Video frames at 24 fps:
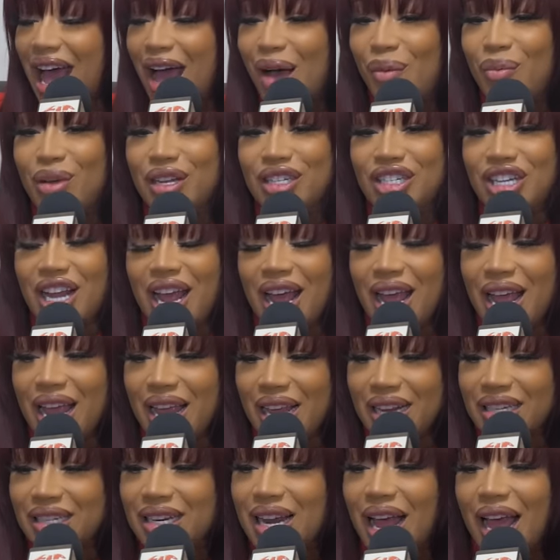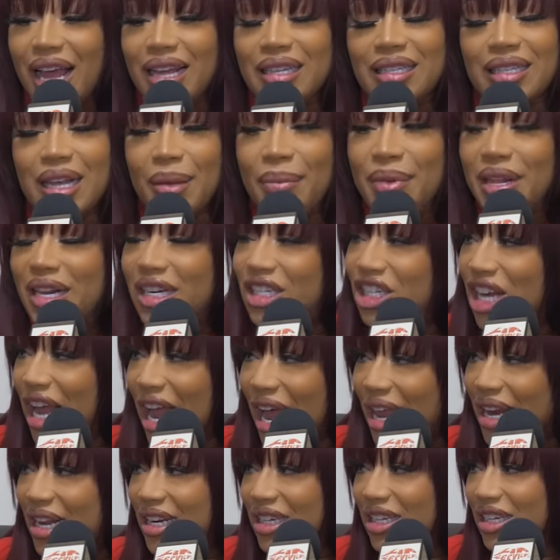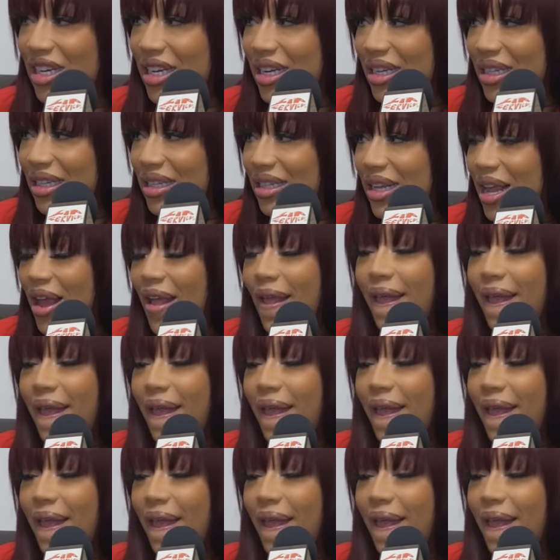I would change, like, some of the challenges.